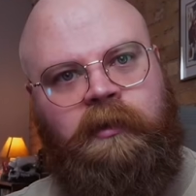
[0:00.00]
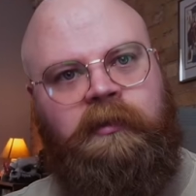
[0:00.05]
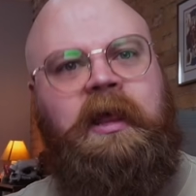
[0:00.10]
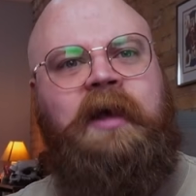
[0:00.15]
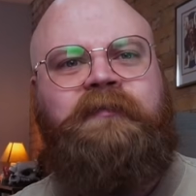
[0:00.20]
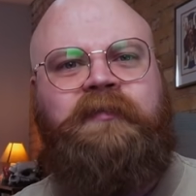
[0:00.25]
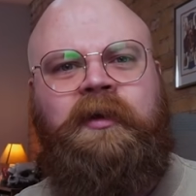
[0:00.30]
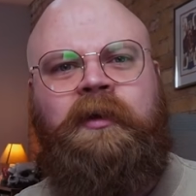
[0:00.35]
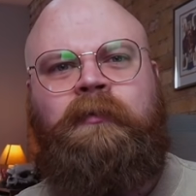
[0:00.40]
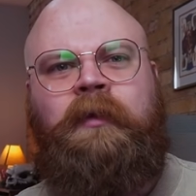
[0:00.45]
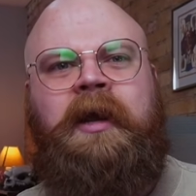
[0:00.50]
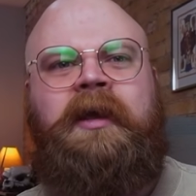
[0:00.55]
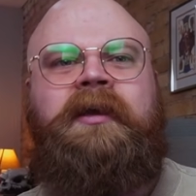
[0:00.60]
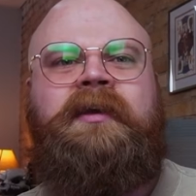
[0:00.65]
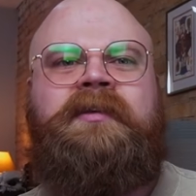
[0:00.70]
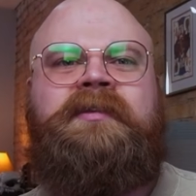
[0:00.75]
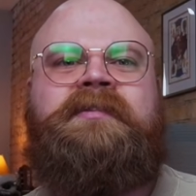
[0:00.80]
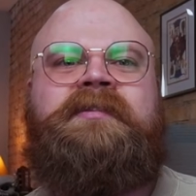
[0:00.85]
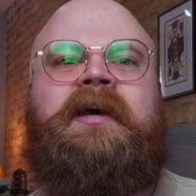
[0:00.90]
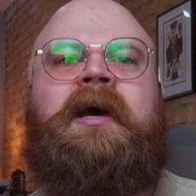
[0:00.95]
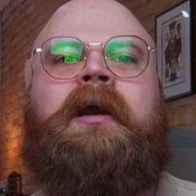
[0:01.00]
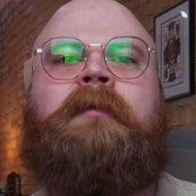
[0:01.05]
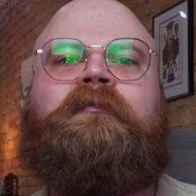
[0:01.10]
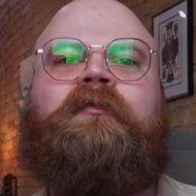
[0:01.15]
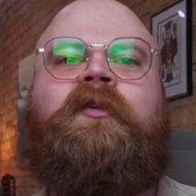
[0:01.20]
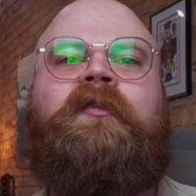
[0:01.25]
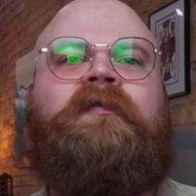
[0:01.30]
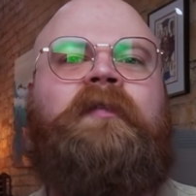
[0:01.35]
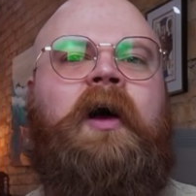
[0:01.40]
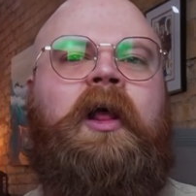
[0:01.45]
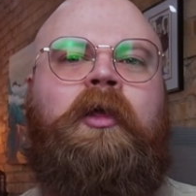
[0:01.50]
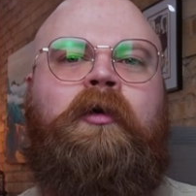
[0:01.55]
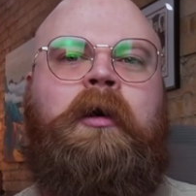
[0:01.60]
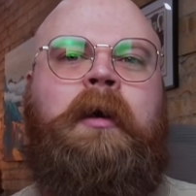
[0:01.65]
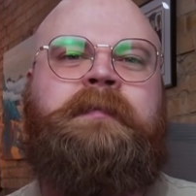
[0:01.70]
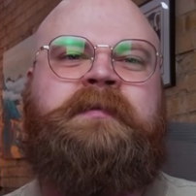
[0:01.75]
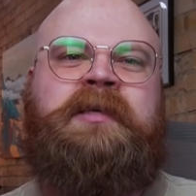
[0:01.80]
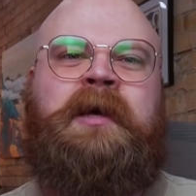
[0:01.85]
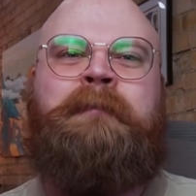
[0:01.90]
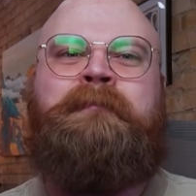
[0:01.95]
Left and right can set up for
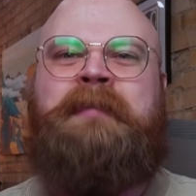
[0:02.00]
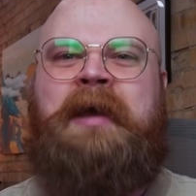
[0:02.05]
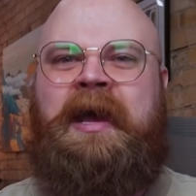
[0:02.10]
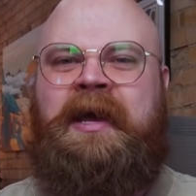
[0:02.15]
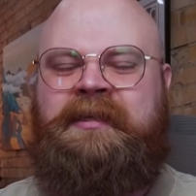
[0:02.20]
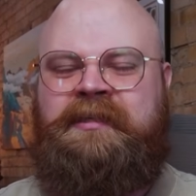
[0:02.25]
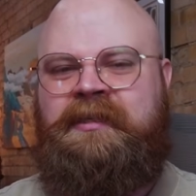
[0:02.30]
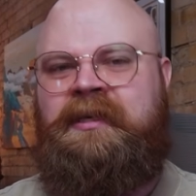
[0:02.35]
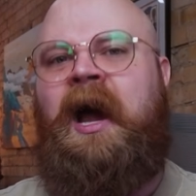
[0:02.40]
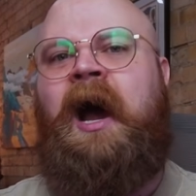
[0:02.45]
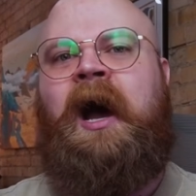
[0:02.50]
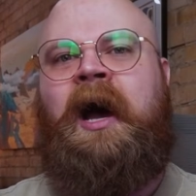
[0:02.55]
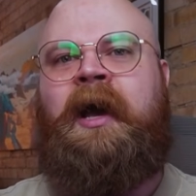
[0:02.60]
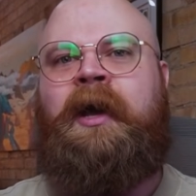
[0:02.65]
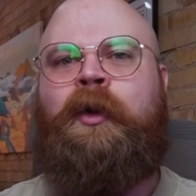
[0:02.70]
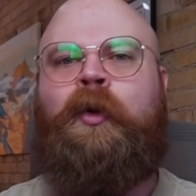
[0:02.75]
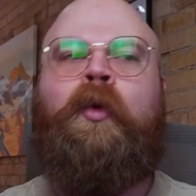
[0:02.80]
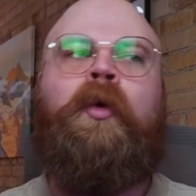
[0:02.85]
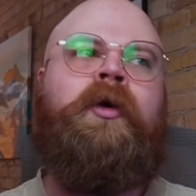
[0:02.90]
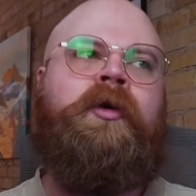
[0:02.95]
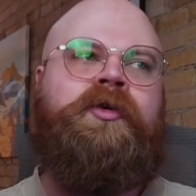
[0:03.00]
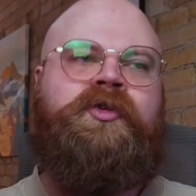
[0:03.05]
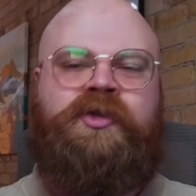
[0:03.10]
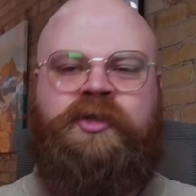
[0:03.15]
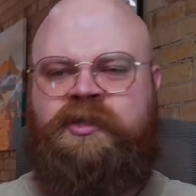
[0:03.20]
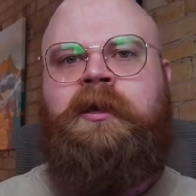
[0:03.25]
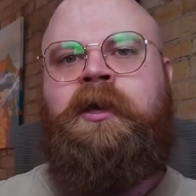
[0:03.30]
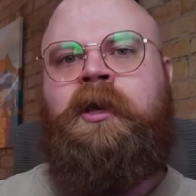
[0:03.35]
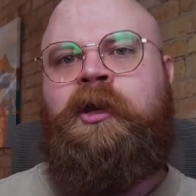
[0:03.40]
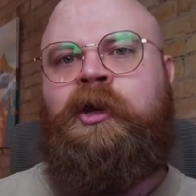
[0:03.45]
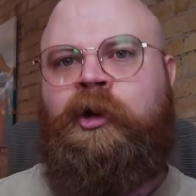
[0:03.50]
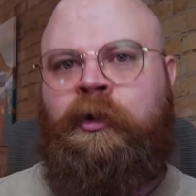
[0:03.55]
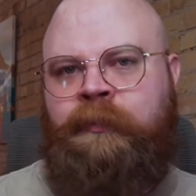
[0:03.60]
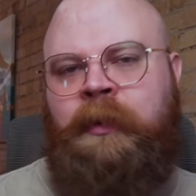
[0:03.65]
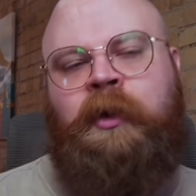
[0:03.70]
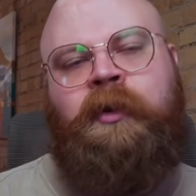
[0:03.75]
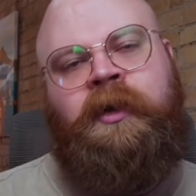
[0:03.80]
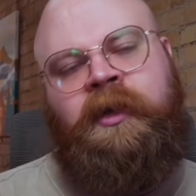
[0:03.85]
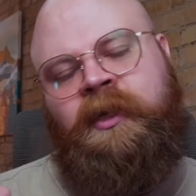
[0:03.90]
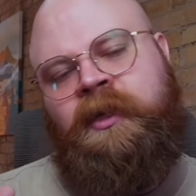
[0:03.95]
follow-ups on bad DI or just get your
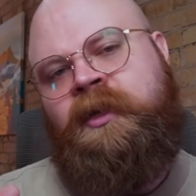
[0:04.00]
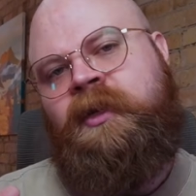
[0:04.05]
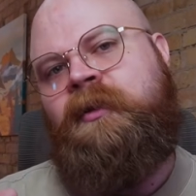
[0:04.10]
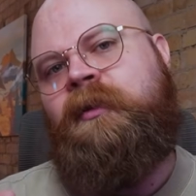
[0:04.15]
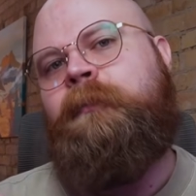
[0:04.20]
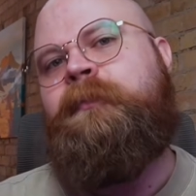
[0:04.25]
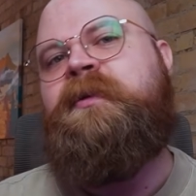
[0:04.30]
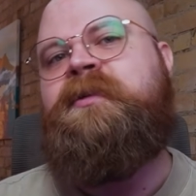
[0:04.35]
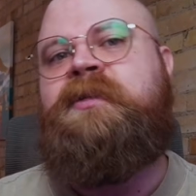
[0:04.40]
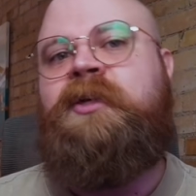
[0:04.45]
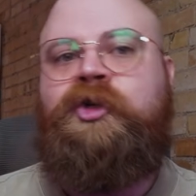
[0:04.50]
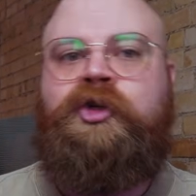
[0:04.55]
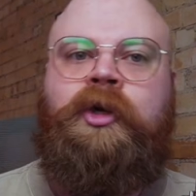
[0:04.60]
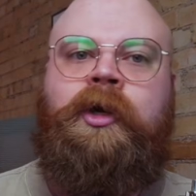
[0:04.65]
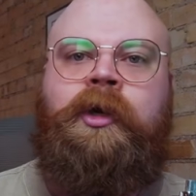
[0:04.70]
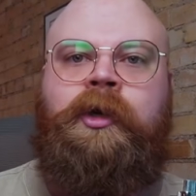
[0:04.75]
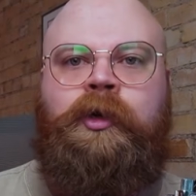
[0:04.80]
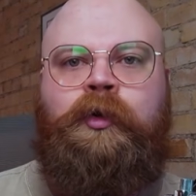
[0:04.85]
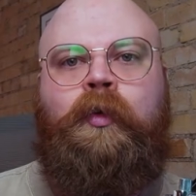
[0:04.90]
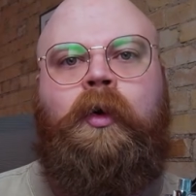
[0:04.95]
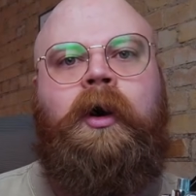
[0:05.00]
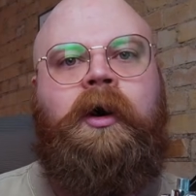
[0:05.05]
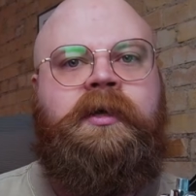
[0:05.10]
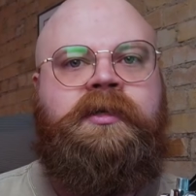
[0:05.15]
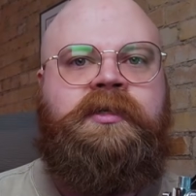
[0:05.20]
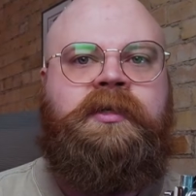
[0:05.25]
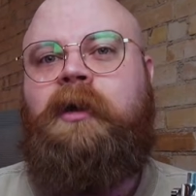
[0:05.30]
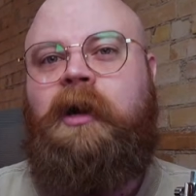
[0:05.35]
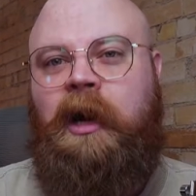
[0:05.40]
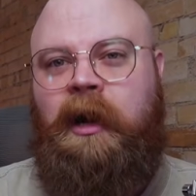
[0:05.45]
opponent into the positioning you want.